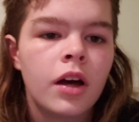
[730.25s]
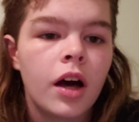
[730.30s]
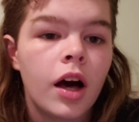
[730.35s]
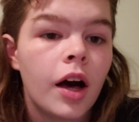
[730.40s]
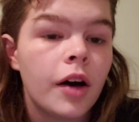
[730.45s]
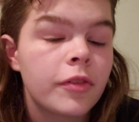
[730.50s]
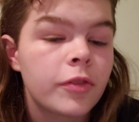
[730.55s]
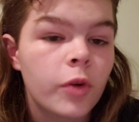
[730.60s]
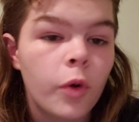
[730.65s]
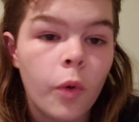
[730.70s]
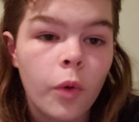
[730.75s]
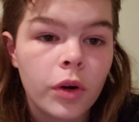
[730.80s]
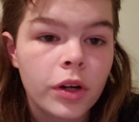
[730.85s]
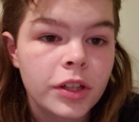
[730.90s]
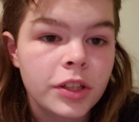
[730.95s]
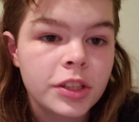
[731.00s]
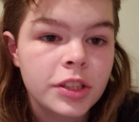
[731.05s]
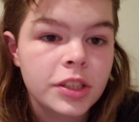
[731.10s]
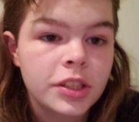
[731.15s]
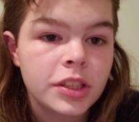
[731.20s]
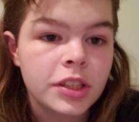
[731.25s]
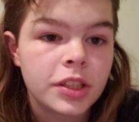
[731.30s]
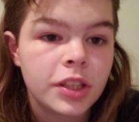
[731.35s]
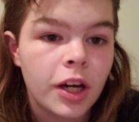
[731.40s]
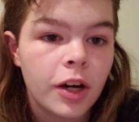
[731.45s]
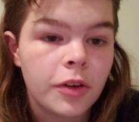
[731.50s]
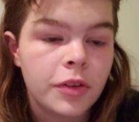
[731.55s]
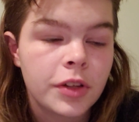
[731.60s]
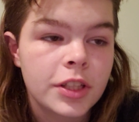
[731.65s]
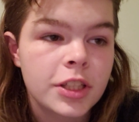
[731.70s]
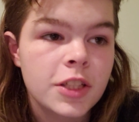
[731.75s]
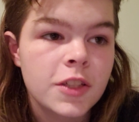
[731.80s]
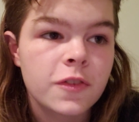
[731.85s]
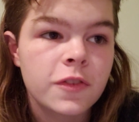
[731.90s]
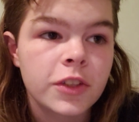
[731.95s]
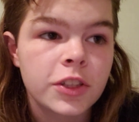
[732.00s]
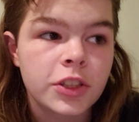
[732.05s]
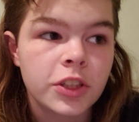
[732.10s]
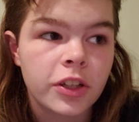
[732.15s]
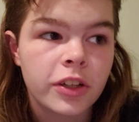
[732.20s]
Of course, this is
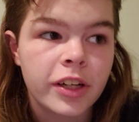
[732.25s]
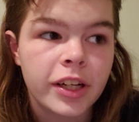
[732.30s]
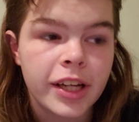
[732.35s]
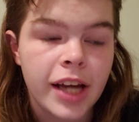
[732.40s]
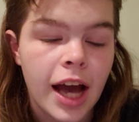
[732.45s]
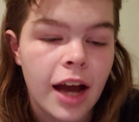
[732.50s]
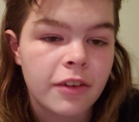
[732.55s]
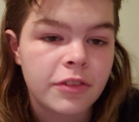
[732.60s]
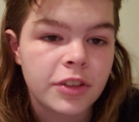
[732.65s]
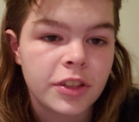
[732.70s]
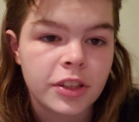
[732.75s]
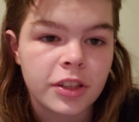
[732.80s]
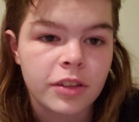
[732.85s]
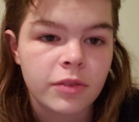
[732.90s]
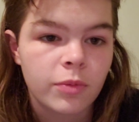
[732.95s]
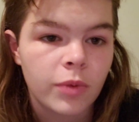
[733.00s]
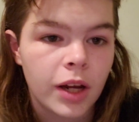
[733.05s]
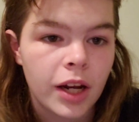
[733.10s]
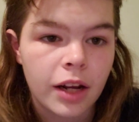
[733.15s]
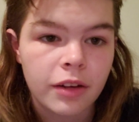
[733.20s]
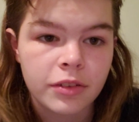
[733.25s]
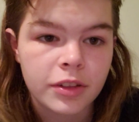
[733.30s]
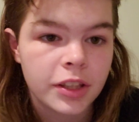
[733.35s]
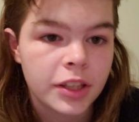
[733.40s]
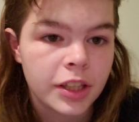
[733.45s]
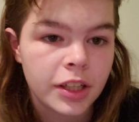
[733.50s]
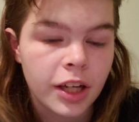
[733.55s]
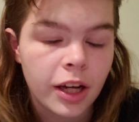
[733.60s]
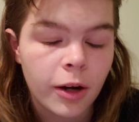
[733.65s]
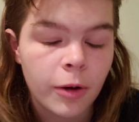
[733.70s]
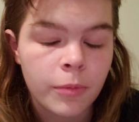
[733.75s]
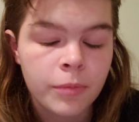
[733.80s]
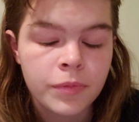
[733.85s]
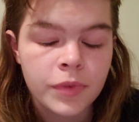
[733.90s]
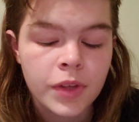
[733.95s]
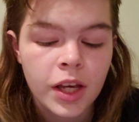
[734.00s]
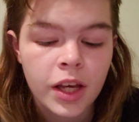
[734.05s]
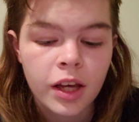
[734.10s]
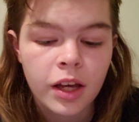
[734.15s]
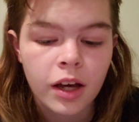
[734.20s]
for during, after, whatever,
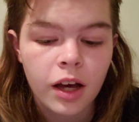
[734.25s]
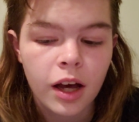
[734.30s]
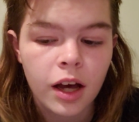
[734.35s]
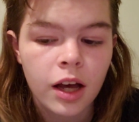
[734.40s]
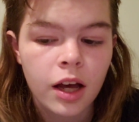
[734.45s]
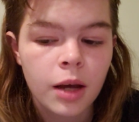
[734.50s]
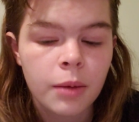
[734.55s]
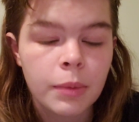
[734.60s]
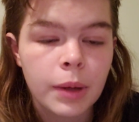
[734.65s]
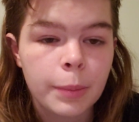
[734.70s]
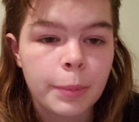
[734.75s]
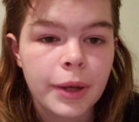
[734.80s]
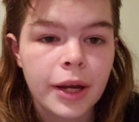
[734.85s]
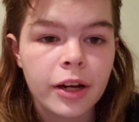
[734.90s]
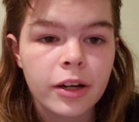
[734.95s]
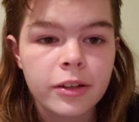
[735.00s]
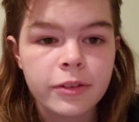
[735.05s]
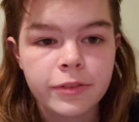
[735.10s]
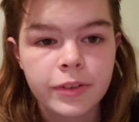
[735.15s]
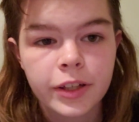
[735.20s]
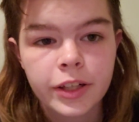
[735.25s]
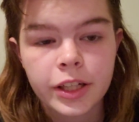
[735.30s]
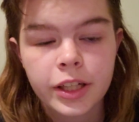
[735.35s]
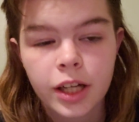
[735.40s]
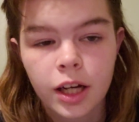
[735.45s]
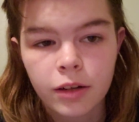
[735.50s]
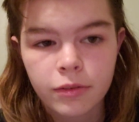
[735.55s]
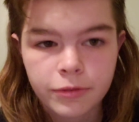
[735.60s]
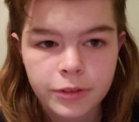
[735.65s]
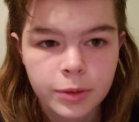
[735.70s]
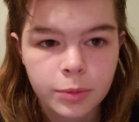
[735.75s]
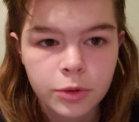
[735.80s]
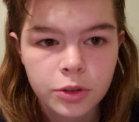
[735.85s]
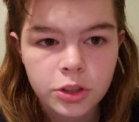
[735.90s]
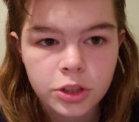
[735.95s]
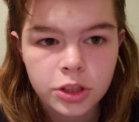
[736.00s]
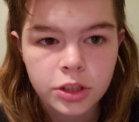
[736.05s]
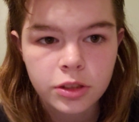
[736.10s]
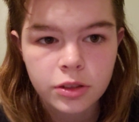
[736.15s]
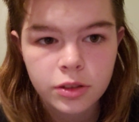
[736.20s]
a pair of very comfortable
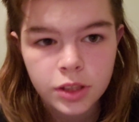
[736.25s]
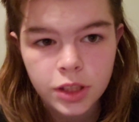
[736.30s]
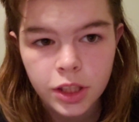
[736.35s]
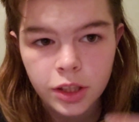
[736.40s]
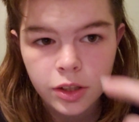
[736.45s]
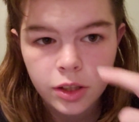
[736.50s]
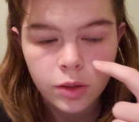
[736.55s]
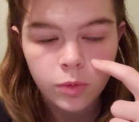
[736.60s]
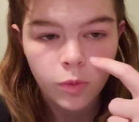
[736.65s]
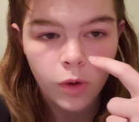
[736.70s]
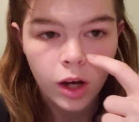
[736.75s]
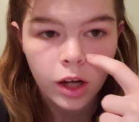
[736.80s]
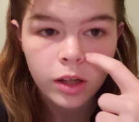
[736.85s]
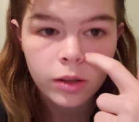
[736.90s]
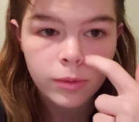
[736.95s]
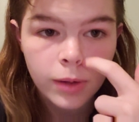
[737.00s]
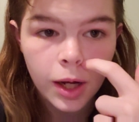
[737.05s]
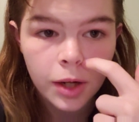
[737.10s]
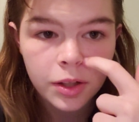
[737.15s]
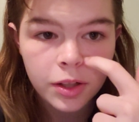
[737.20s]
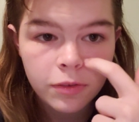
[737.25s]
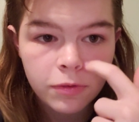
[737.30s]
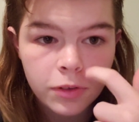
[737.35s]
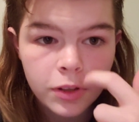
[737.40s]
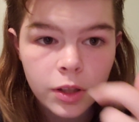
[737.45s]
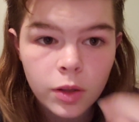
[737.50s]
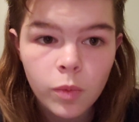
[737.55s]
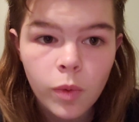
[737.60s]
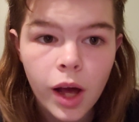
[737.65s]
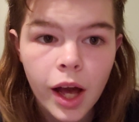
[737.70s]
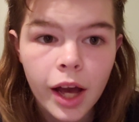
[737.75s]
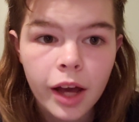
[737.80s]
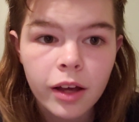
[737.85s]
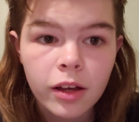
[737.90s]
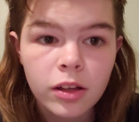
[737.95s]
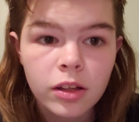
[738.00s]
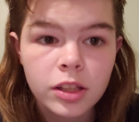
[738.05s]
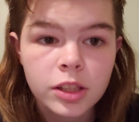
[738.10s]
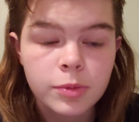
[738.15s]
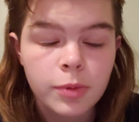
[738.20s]
shoes that you can walk around in for a
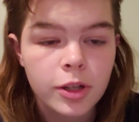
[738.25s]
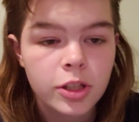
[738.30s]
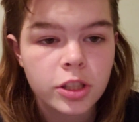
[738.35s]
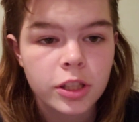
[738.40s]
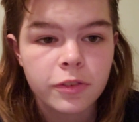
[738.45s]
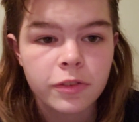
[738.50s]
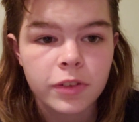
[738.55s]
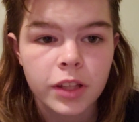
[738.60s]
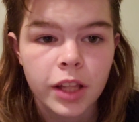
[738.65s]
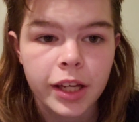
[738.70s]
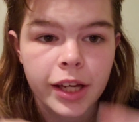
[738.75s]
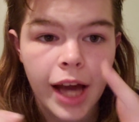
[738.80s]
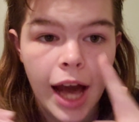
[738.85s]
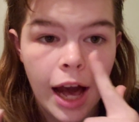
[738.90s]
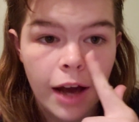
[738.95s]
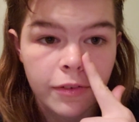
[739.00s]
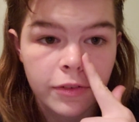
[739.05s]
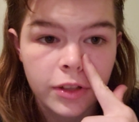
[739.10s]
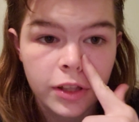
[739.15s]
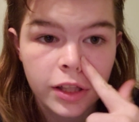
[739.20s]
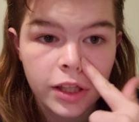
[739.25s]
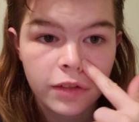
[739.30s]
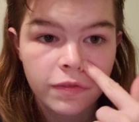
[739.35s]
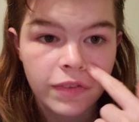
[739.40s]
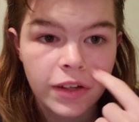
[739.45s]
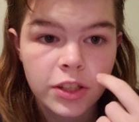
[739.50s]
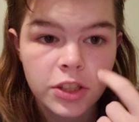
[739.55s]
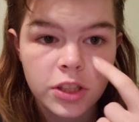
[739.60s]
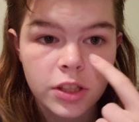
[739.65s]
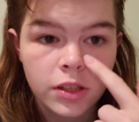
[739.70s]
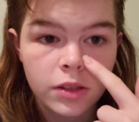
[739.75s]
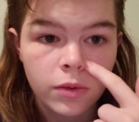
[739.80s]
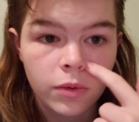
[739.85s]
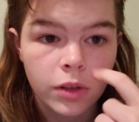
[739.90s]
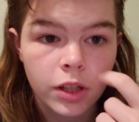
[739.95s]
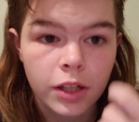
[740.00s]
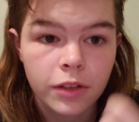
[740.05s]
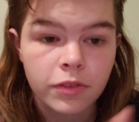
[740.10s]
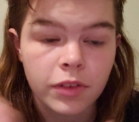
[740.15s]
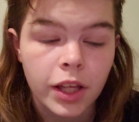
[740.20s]
while, especially for like after the convention,
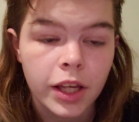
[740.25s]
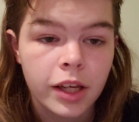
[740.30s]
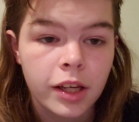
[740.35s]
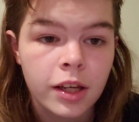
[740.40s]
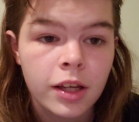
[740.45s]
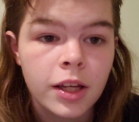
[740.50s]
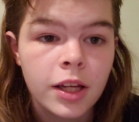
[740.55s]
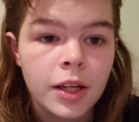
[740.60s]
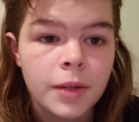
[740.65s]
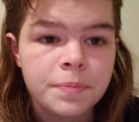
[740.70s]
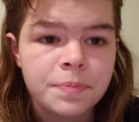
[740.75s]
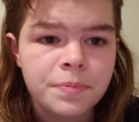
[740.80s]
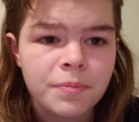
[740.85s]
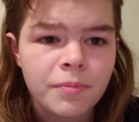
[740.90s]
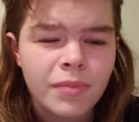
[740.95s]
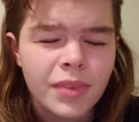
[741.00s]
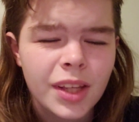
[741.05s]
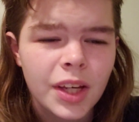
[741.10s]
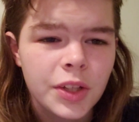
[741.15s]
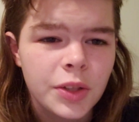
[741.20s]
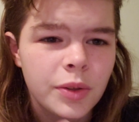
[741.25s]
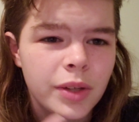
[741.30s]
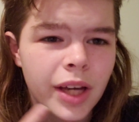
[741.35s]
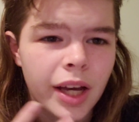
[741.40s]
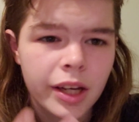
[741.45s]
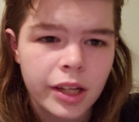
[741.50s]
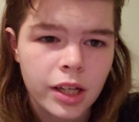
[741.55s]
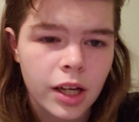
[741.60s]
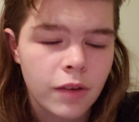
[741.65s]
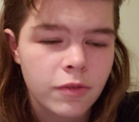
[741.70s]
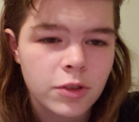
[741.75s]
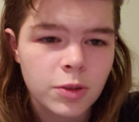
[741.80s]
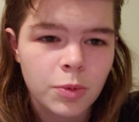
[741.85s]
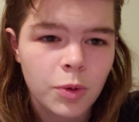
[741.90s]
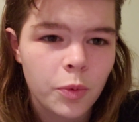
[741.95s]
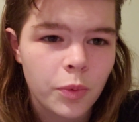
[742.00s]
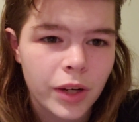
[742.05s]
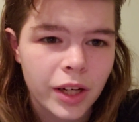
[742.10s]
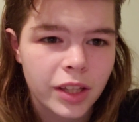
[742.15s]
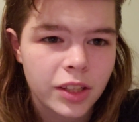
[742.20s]
or if like you get uncomfortable
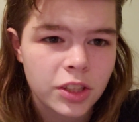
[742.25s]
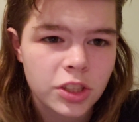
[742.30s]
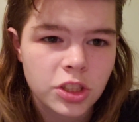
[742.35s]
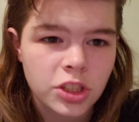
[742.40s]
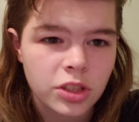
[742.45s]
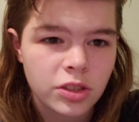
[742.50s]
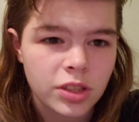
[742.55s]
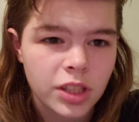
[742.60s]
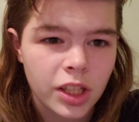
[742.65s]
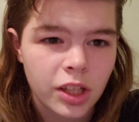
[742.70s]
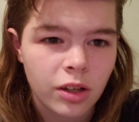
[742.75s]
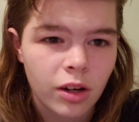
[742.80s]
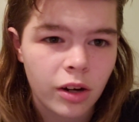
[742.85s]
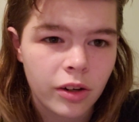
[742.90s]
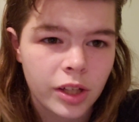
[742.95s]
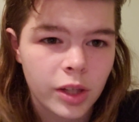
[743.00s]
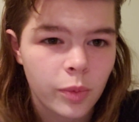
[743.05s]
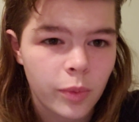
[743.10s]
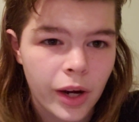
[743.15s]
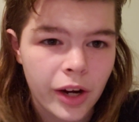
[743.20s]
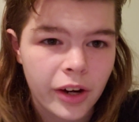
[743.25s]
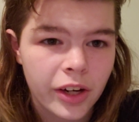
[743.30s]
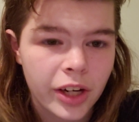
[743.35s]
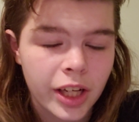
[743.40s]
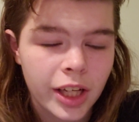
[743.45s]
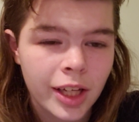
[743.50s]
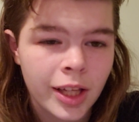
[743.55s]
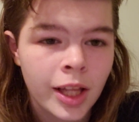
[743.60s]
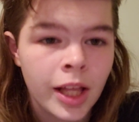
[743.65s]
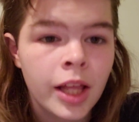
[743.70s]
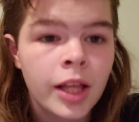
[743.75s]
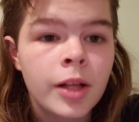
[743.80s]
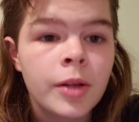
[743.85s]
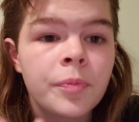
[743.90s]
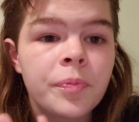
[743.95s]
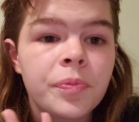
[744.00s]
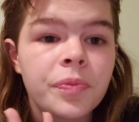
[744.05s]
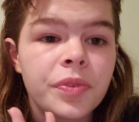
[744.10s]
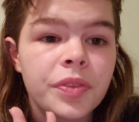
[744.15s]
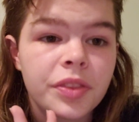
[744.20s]
wearing the shoes that you're already wearing,
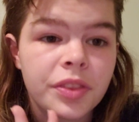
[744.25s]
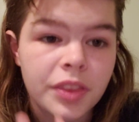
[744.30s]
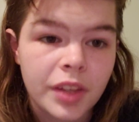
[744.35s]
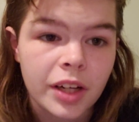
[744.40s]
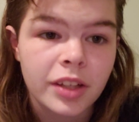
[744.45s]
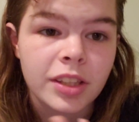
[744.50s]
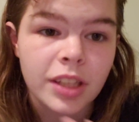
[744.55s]
they're